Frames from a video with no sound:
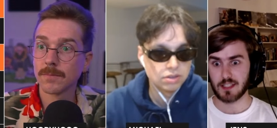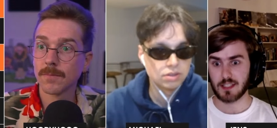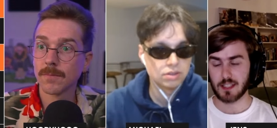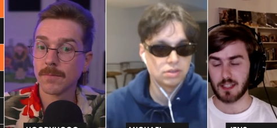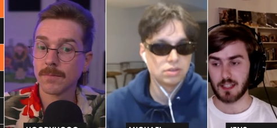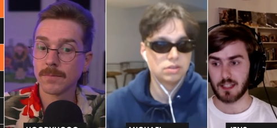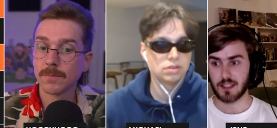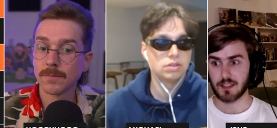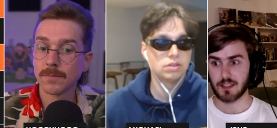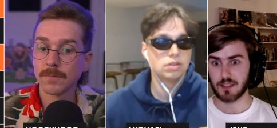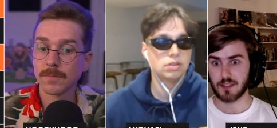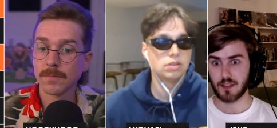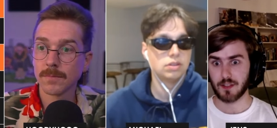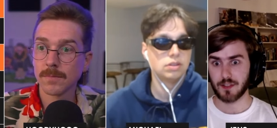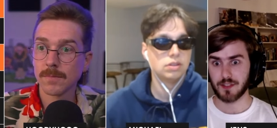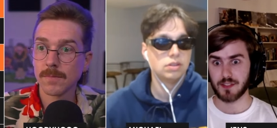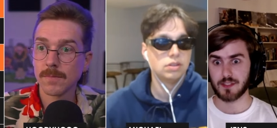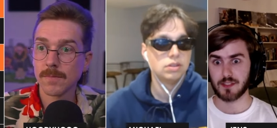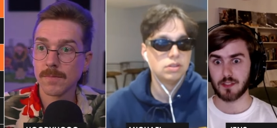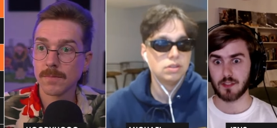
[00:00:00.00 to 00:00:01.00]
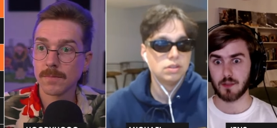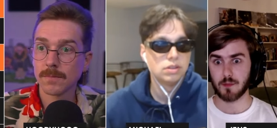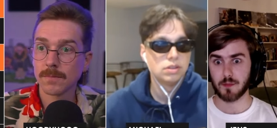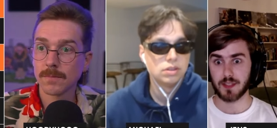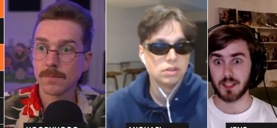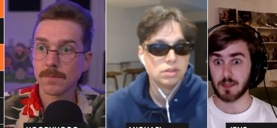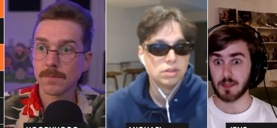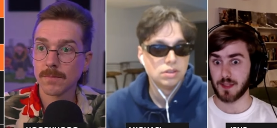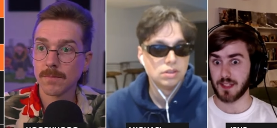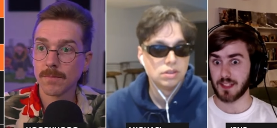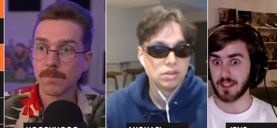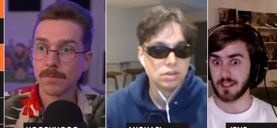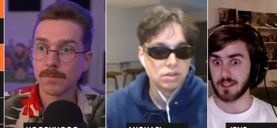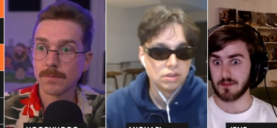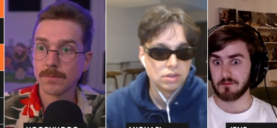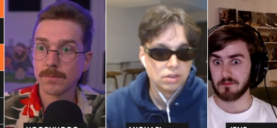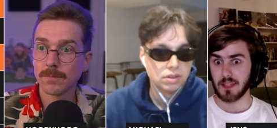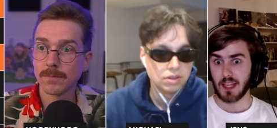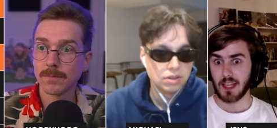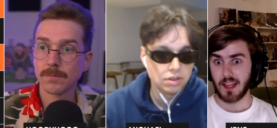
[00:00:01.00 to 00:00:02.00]
Speaker 1: decided not to participate,
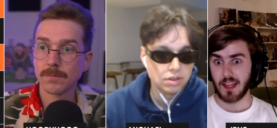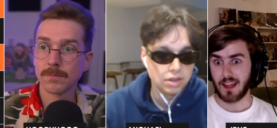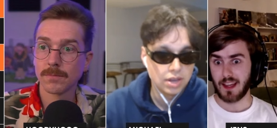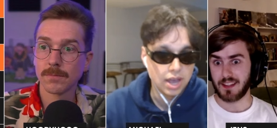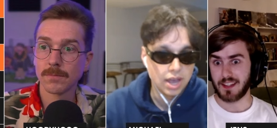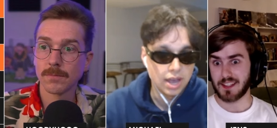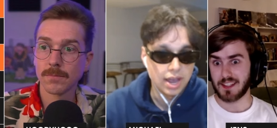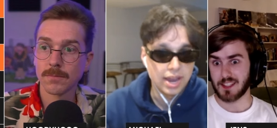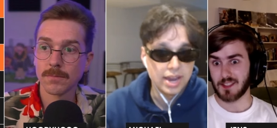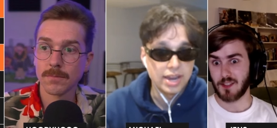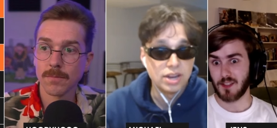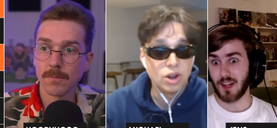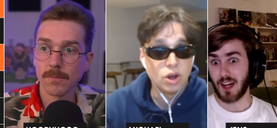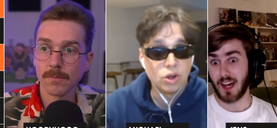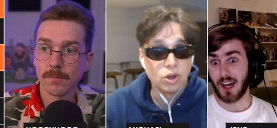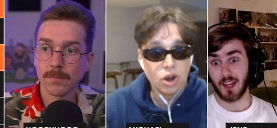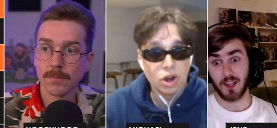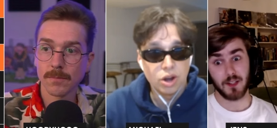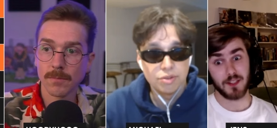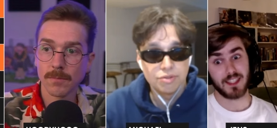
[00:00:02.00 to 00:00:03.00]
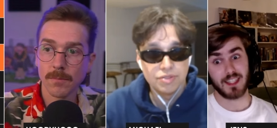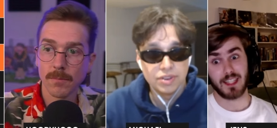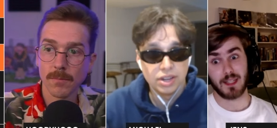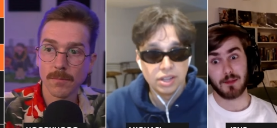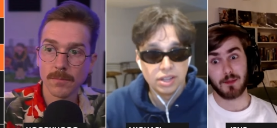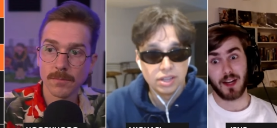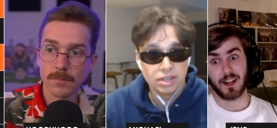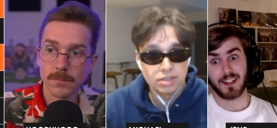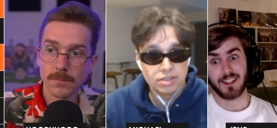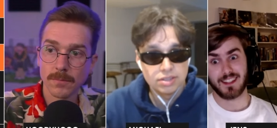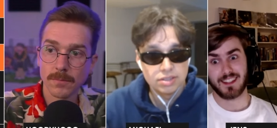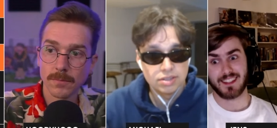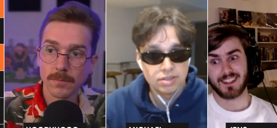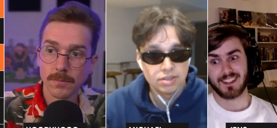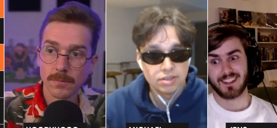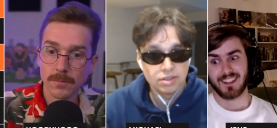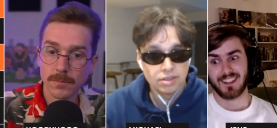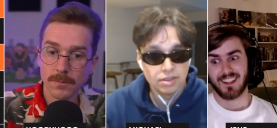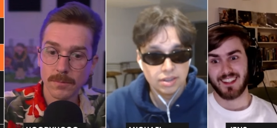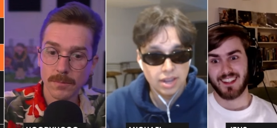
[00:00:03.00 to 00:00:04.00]
and yeah, that's and all no I'll say feeling. about it.
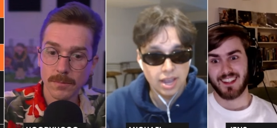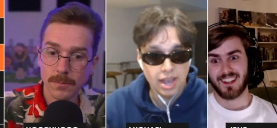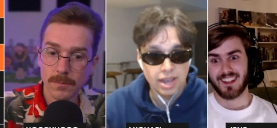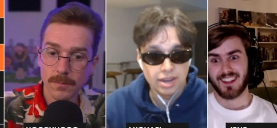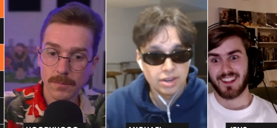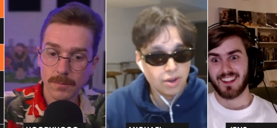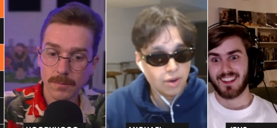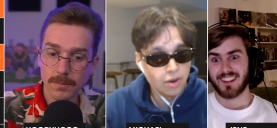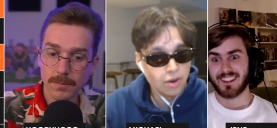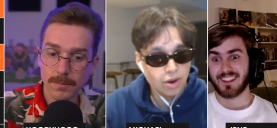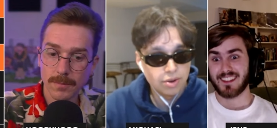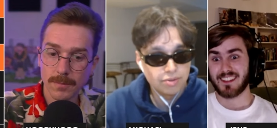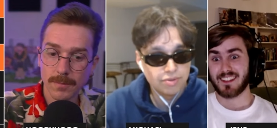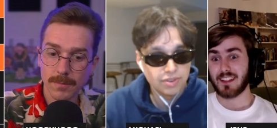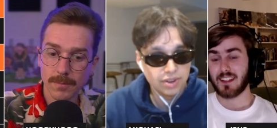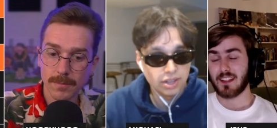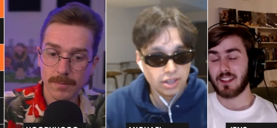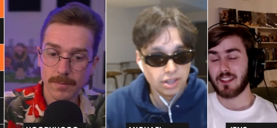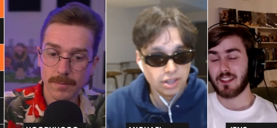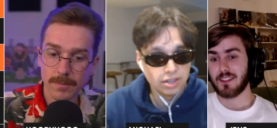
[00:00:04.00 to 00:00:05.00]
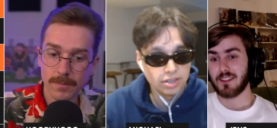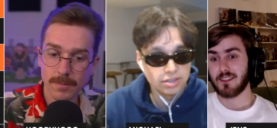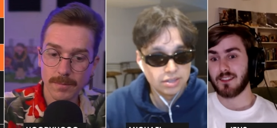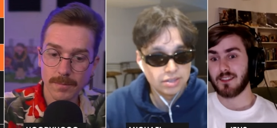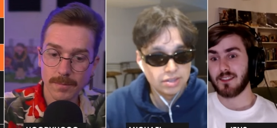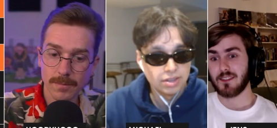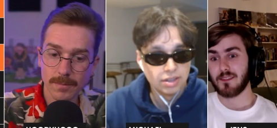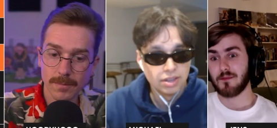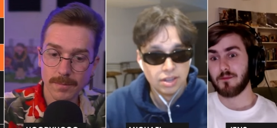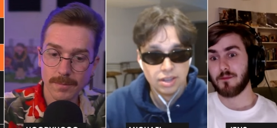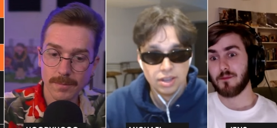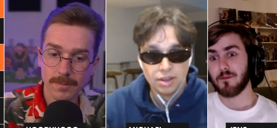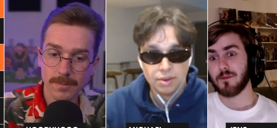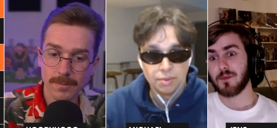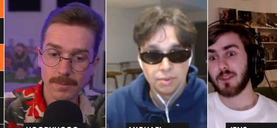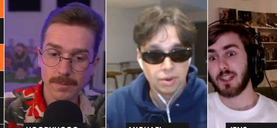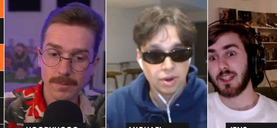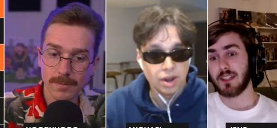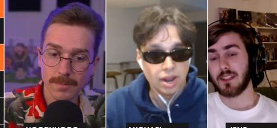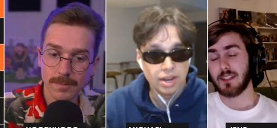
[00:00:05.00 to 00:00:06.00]
Speaker 2: Yeah, no hard the, feelings.
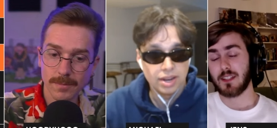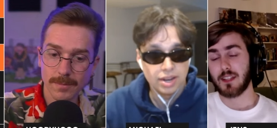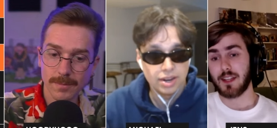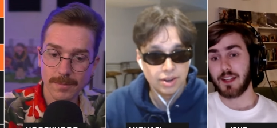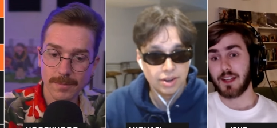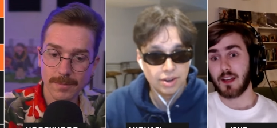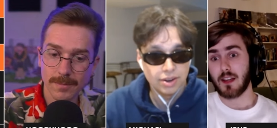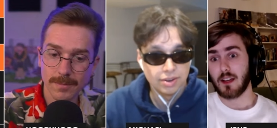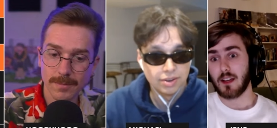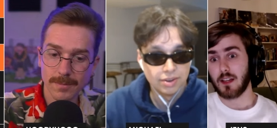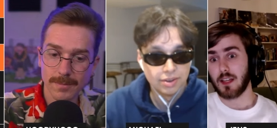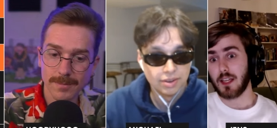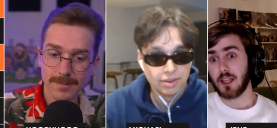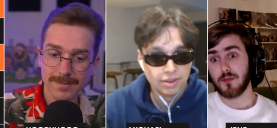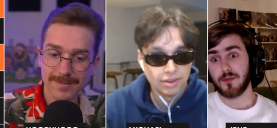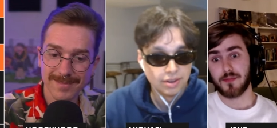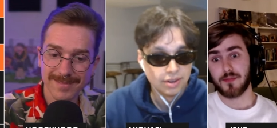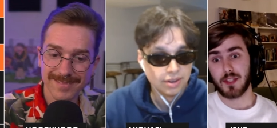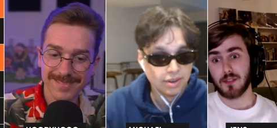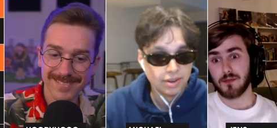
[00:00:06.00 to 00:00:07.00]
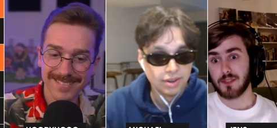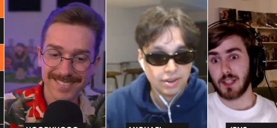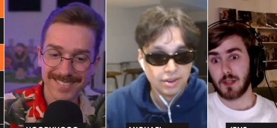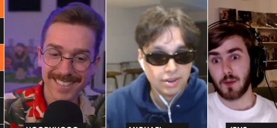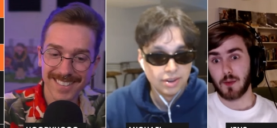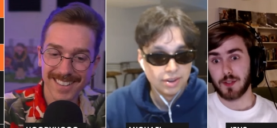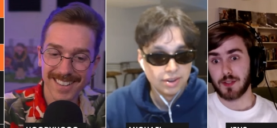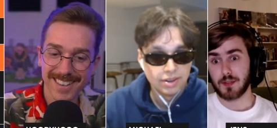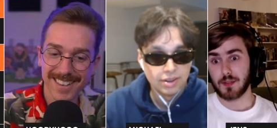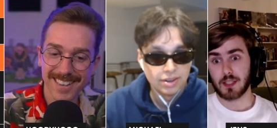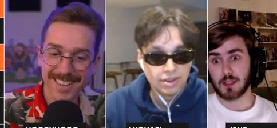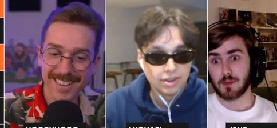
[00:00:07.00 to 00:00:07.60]
The, not here.
Speaker 1: If if they want to